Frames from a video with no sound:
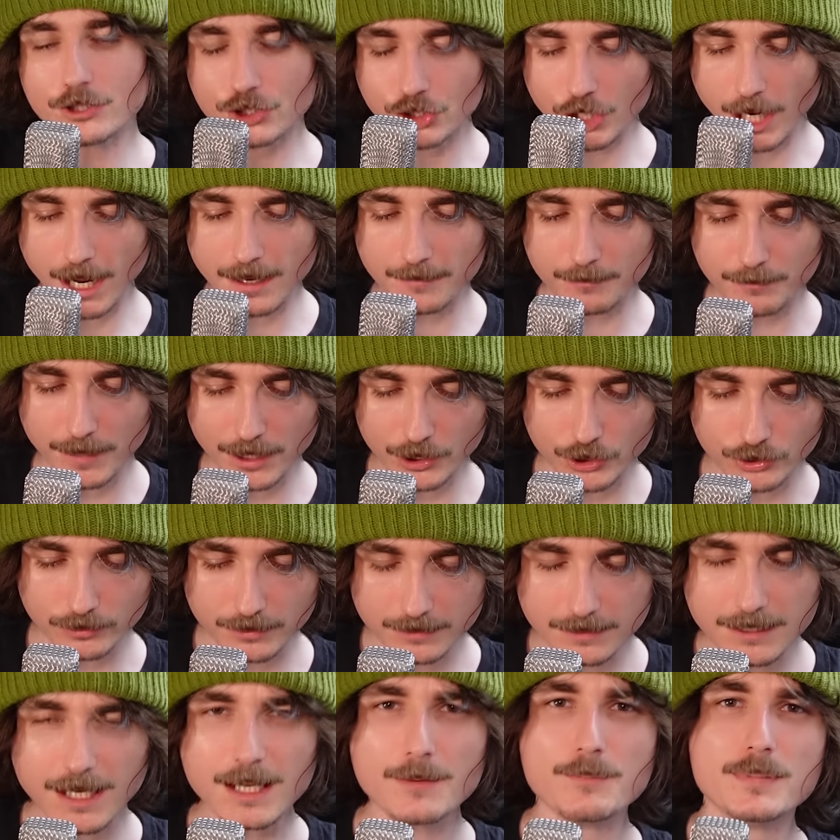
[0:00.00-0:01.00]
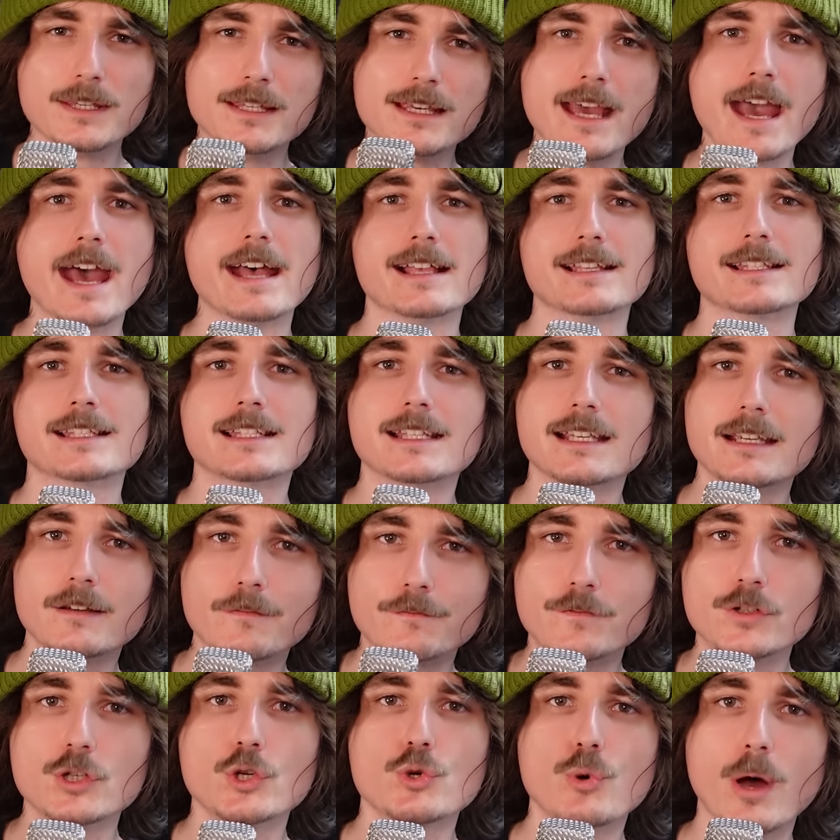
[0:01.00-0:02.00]
Hey chat, make sure to type yes
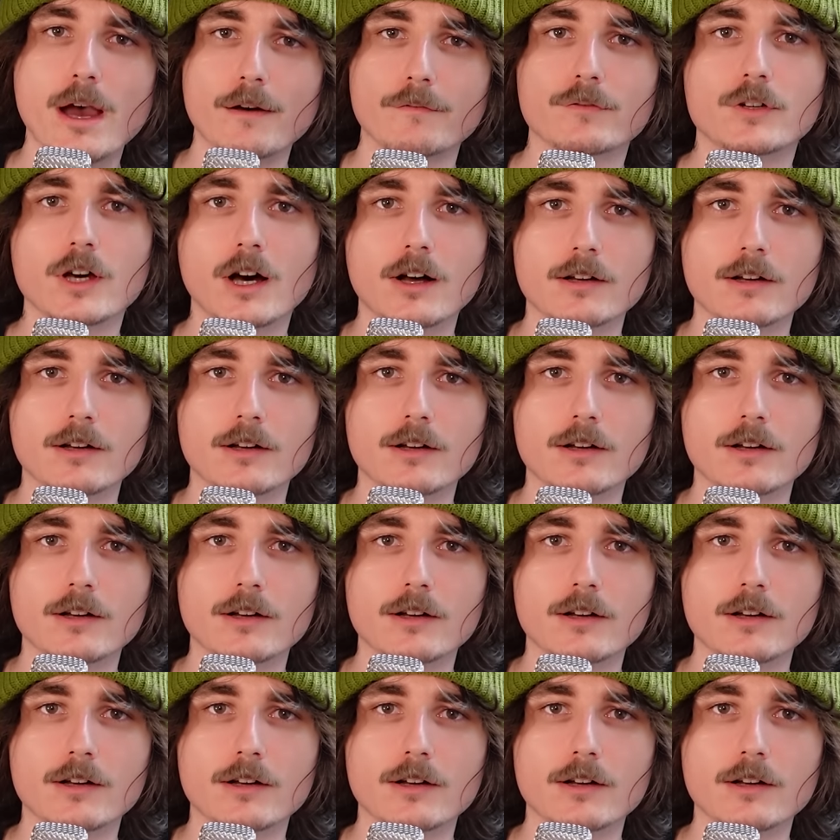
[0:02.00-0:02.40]
if you have